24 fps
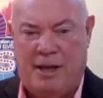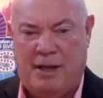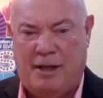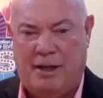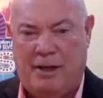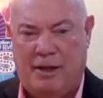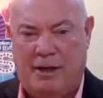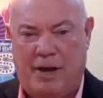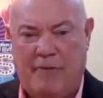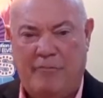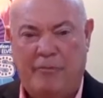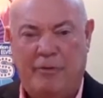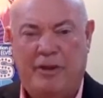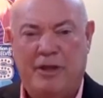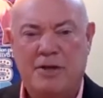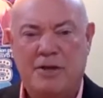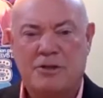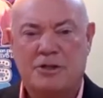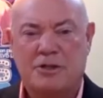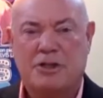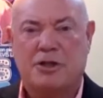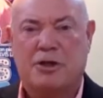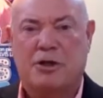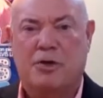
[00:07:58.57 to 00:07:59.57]
You know,
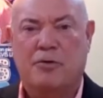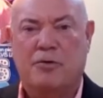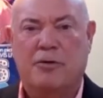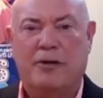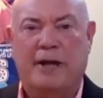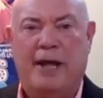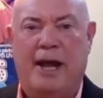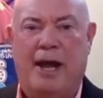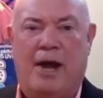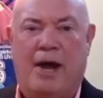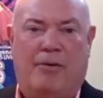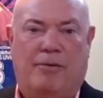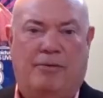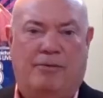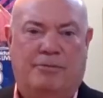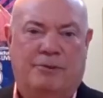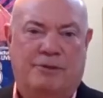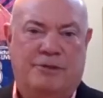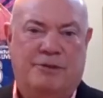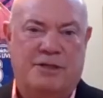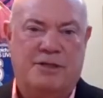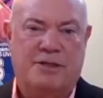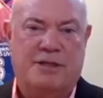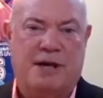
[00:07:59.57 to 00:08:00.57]
everything's slowed down
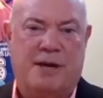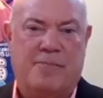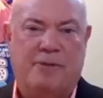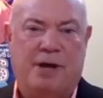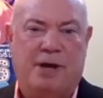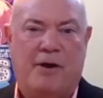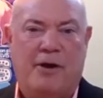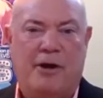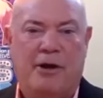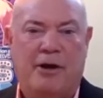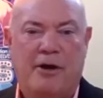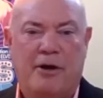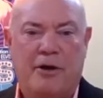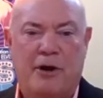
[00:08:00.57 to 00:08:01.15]
since I'm not on an